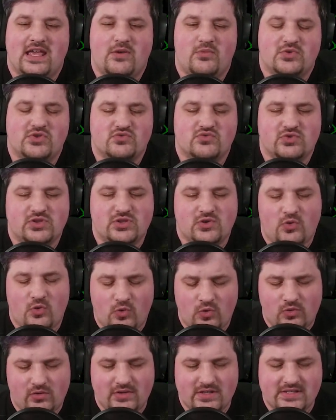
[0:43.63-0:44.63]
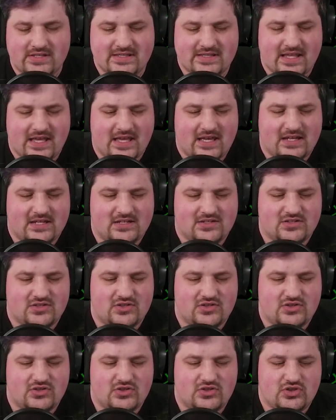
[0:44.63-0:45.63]
And what's really cool is that
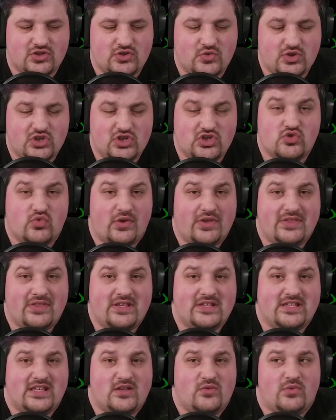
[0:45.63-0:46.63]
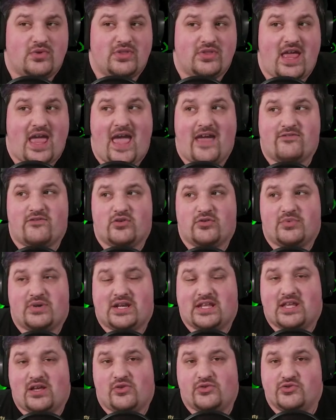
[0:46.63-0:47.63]
you can join these in with
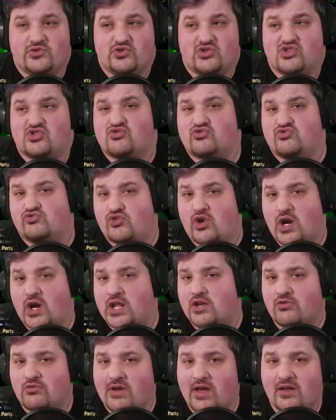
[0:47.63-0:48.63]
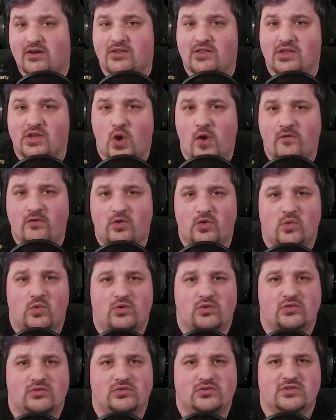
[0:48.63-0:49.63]
everybody else who's just running around in the
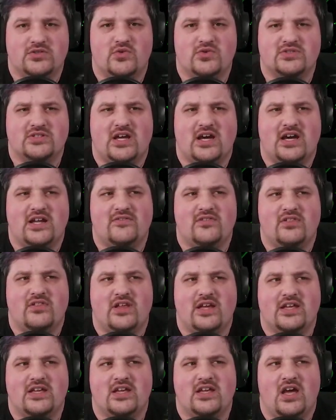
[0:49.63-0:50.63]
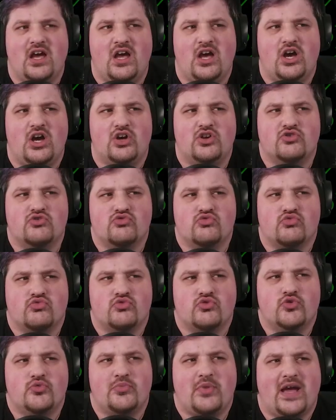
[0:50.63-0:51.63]
overworld. So it's kind of like
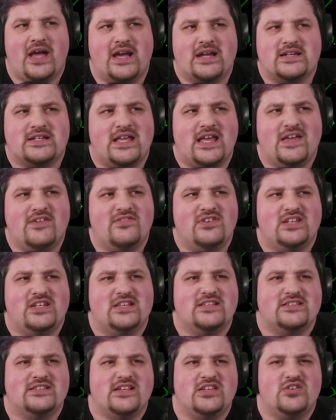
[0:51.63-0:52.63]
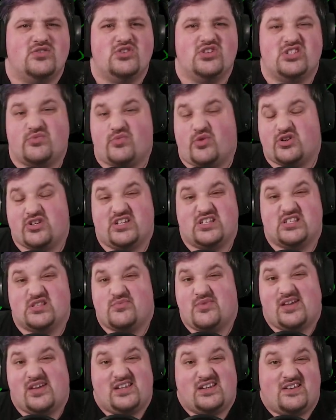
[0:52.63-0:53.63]
group activities that you can just
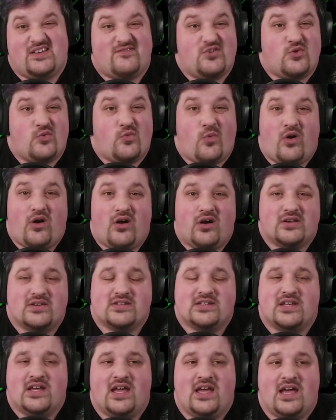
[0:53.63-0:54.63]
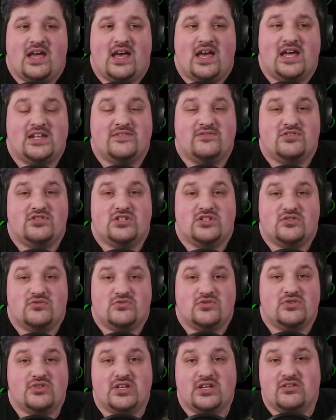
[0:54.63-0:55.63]
participate in if you want, and if you
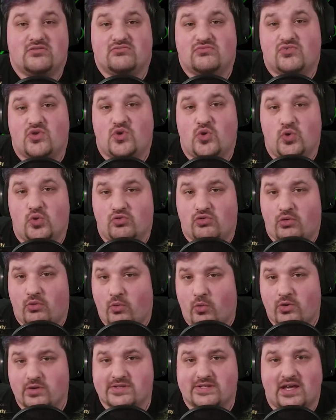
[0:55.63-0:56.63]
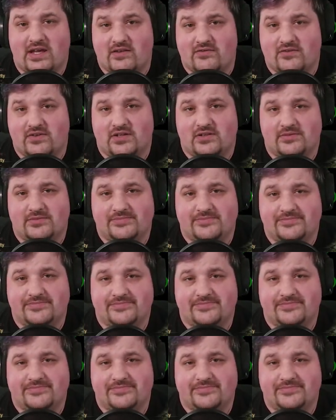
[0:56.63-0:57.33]
do, you get cool rewards out of it.